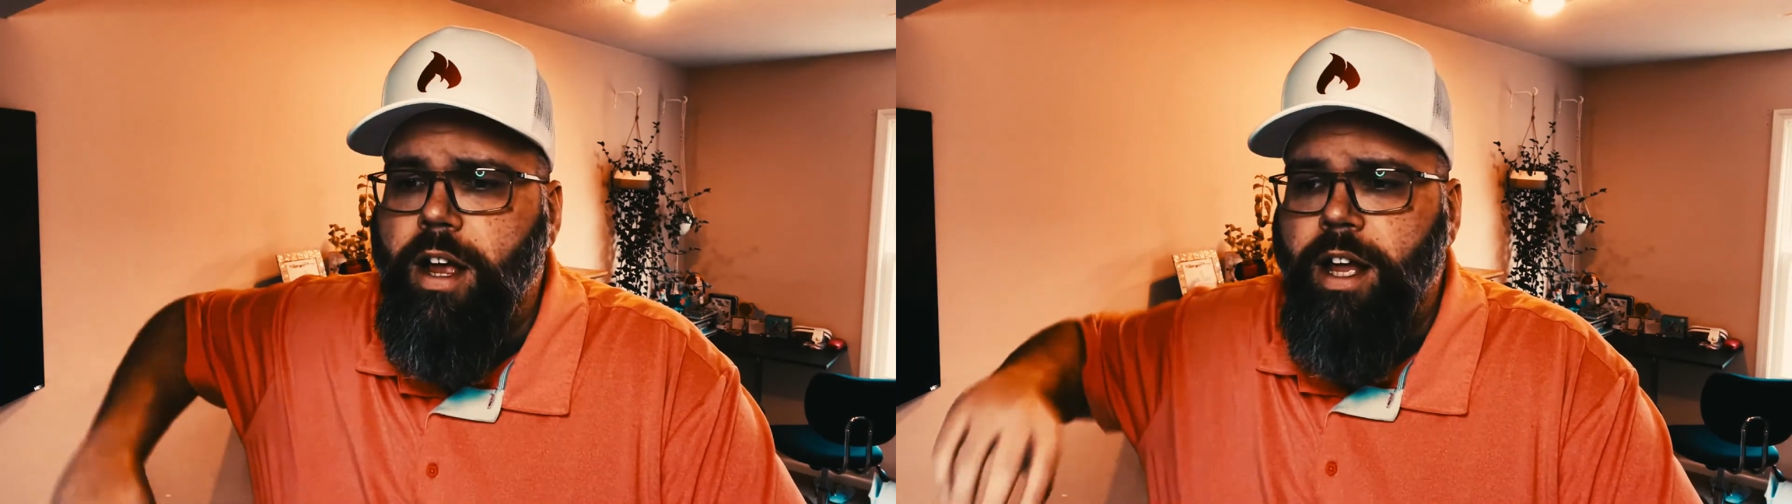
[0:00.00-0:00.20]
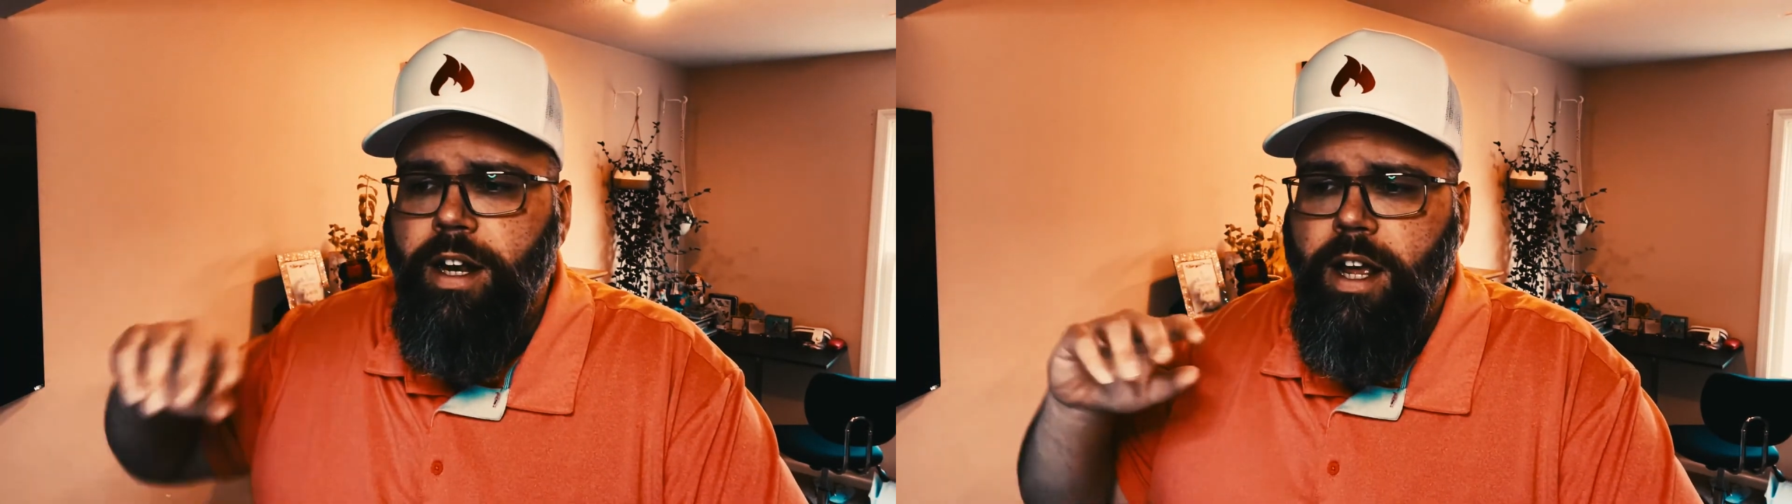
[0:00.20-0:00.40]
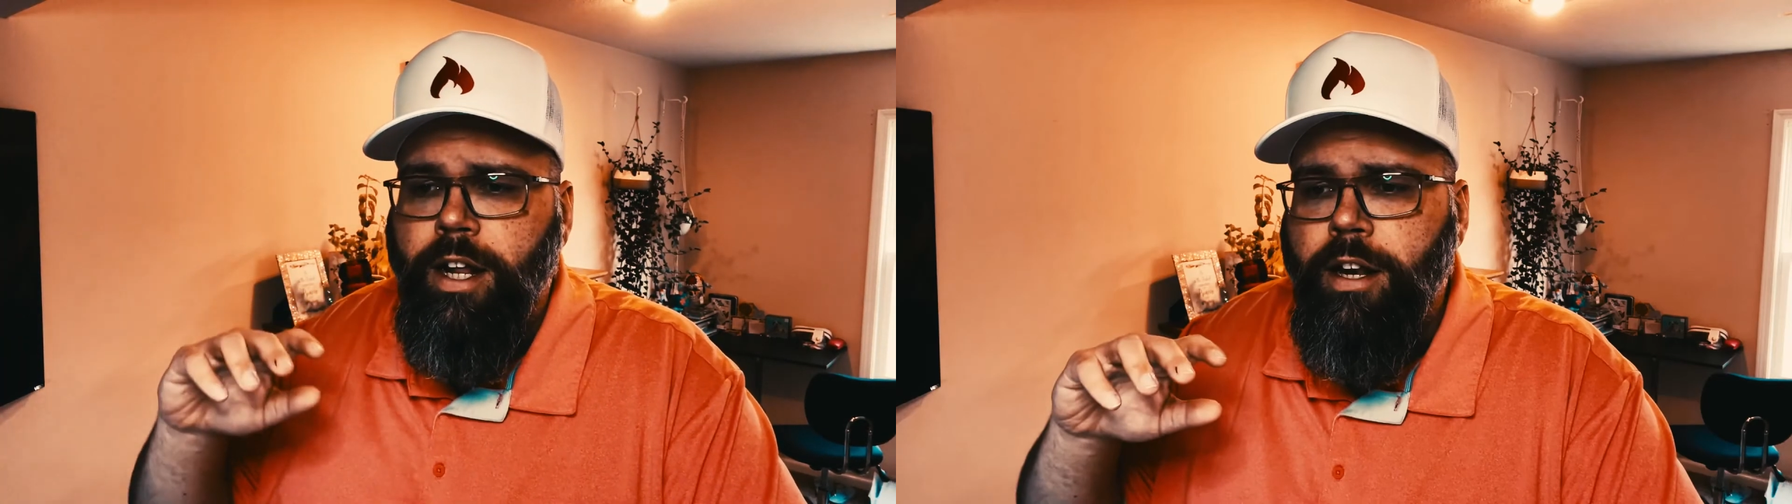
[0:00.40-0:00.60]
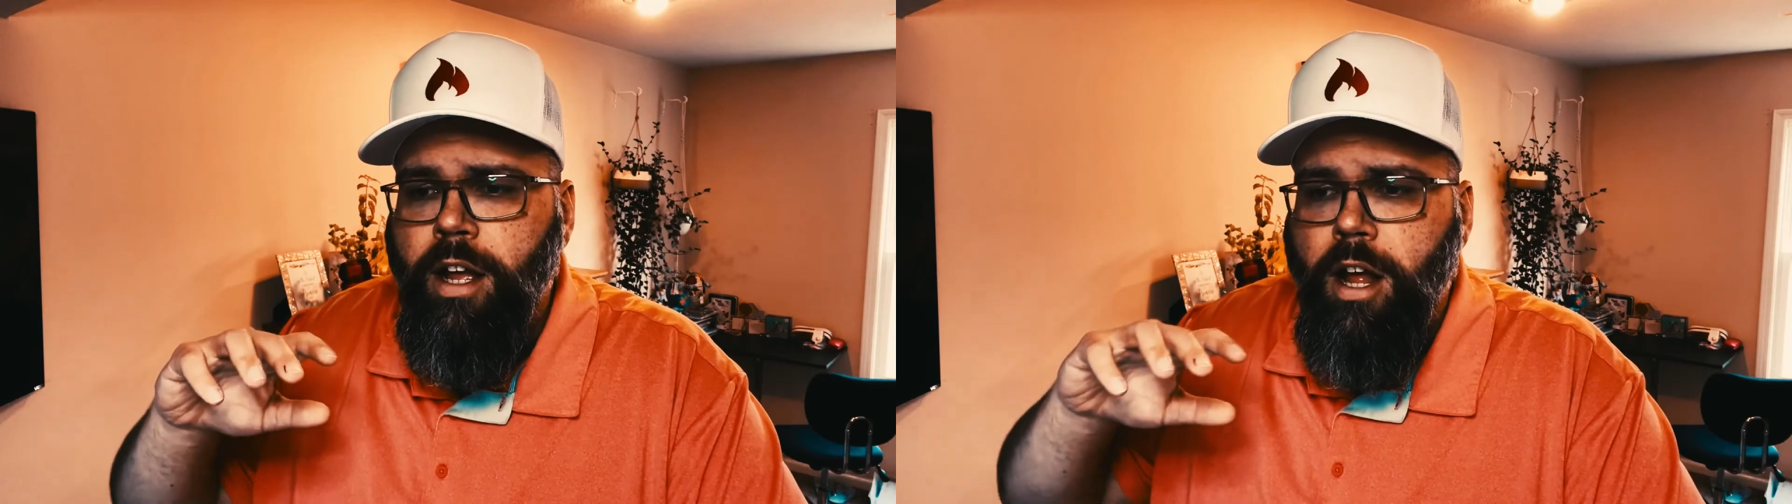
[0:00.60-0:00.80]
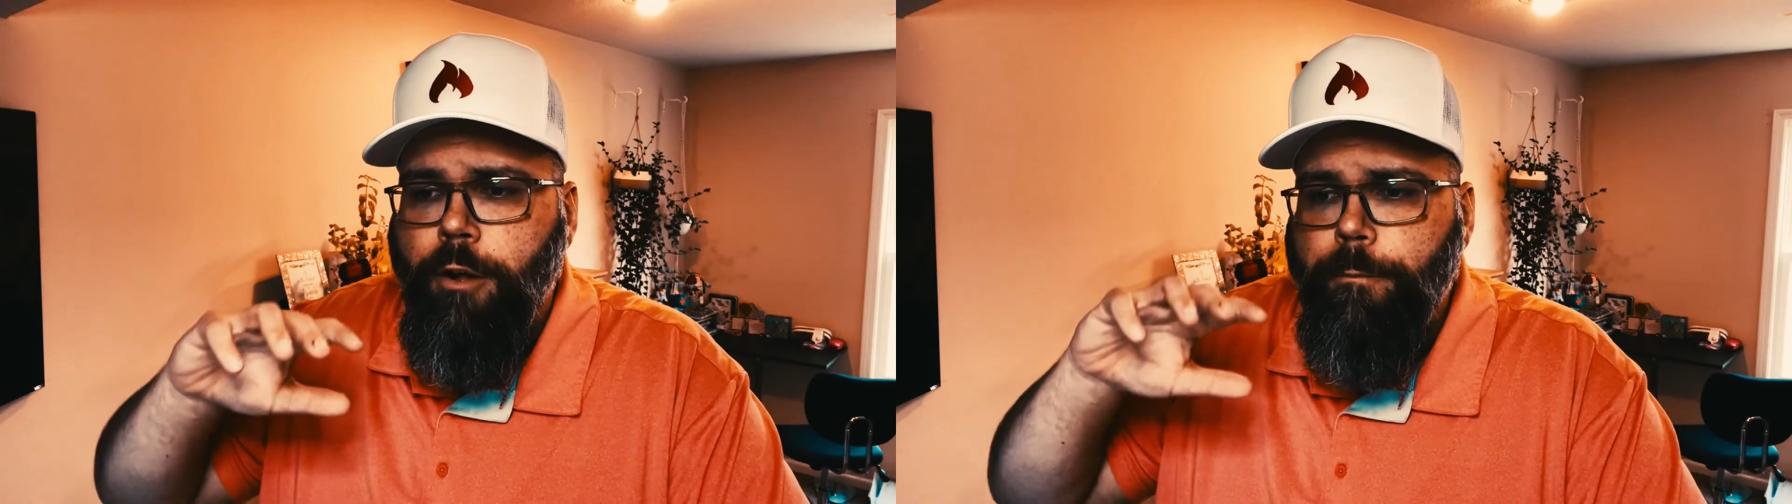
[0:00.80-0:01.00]
And and
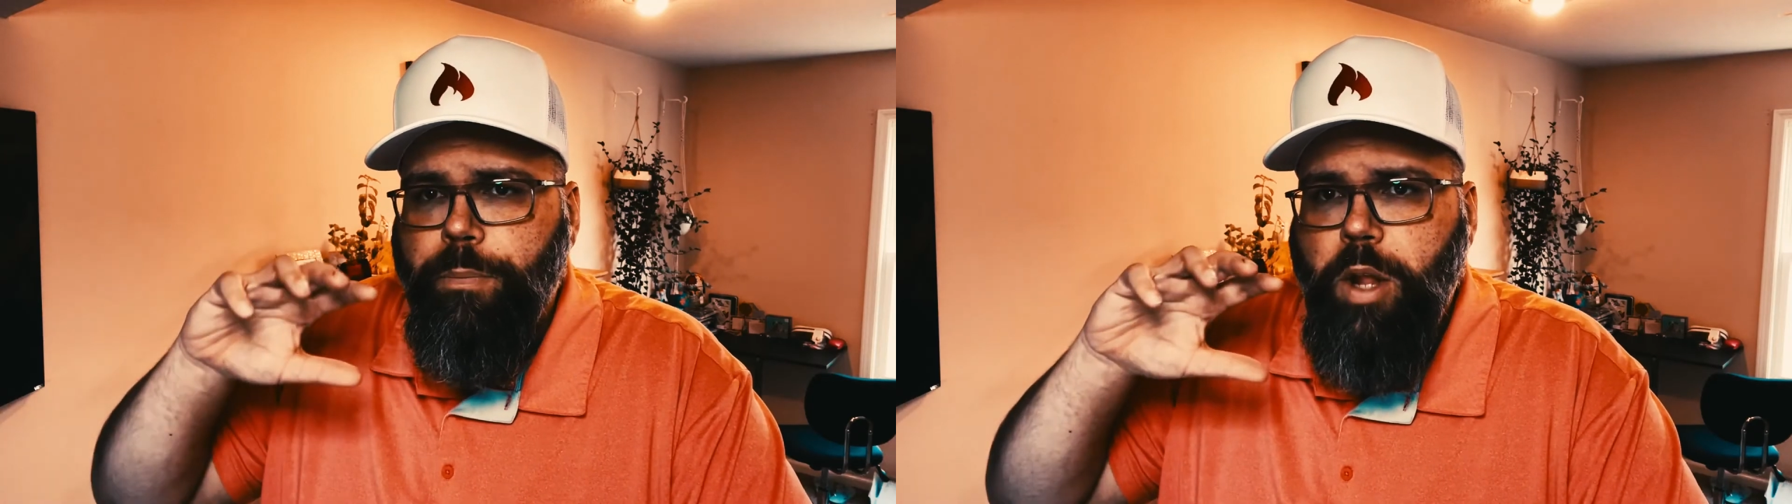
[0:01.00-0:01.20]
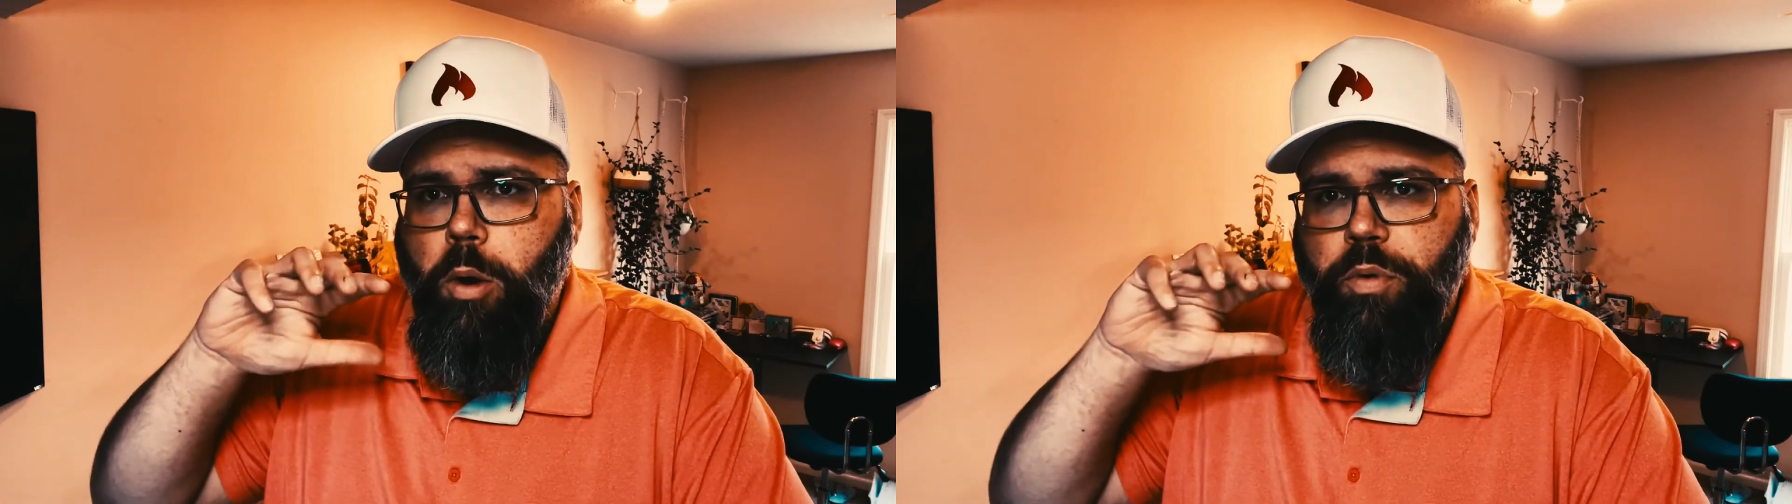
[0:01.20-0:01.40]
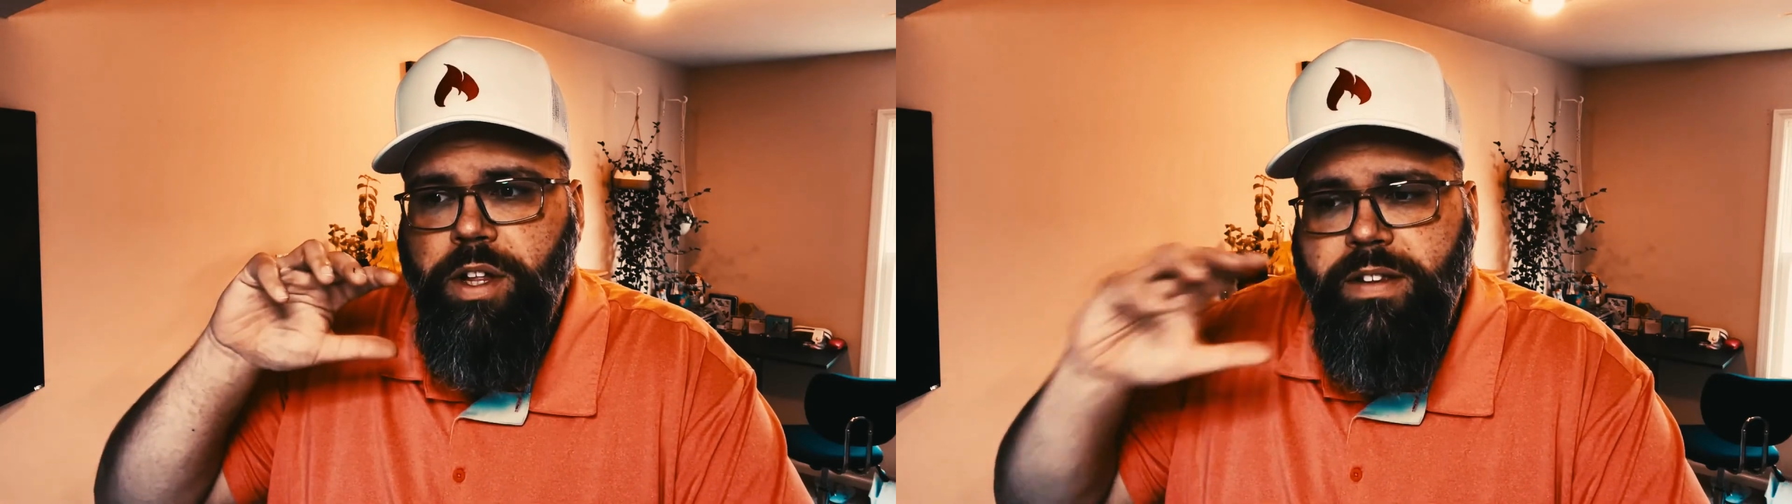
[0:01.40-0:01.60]
the